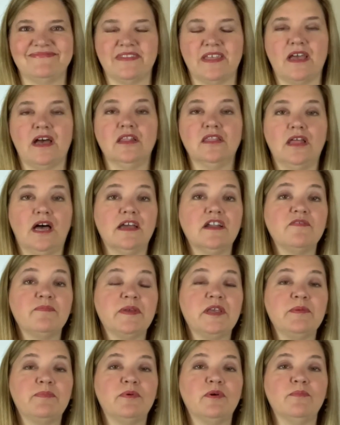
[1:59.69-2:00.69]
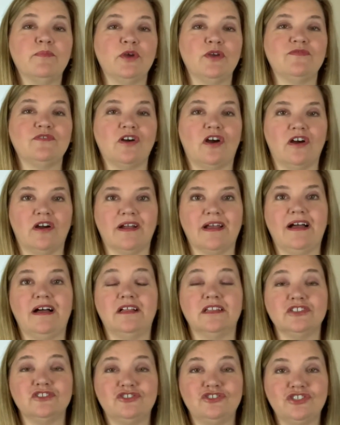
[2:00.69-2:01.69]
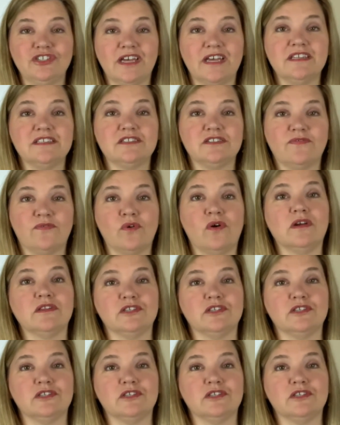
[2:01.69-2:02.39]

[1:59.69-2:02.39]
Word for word: A lot of people move to Argyle just for the